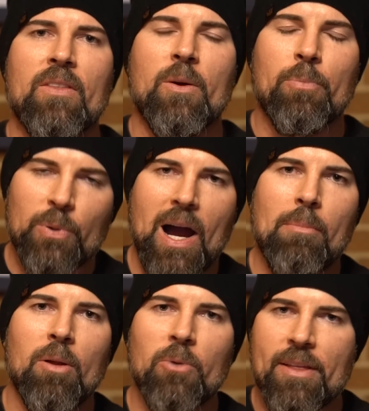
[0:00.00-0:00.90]
The
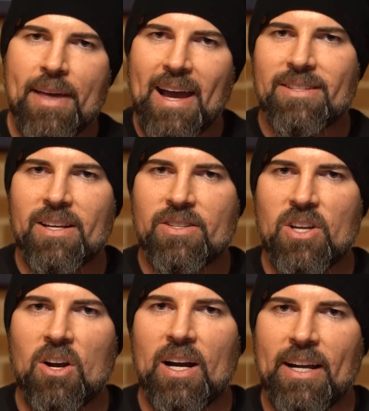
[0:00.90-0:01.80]
problem with
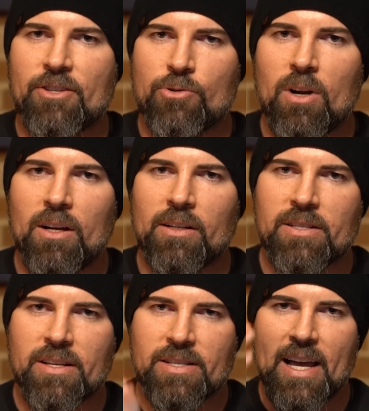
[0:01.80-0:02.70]
SSRI
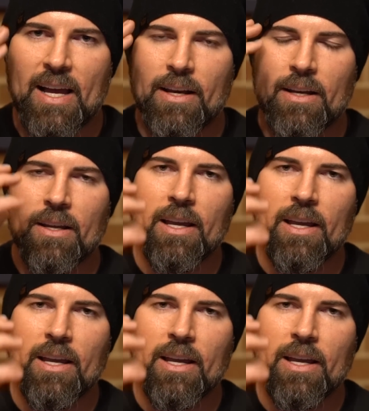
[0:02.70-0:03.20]
drugs is that